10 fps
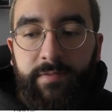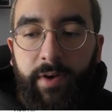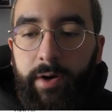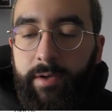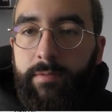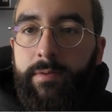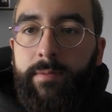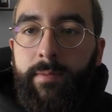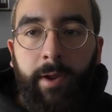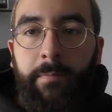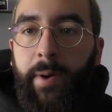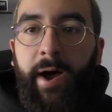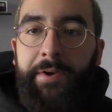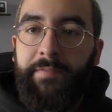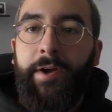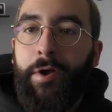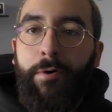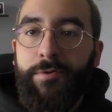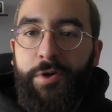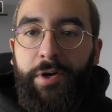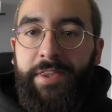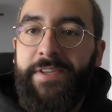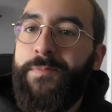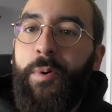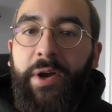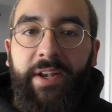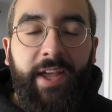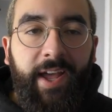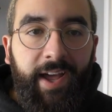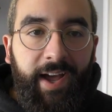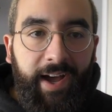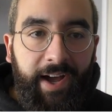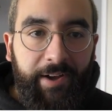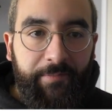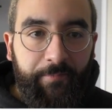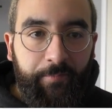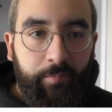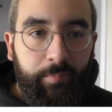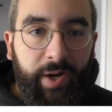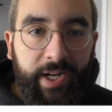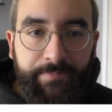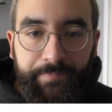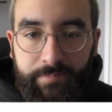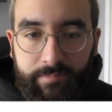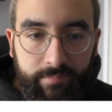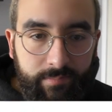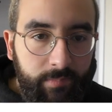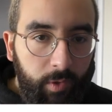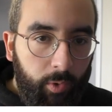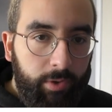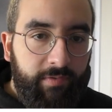a very kind of part of our culture at this point. But what you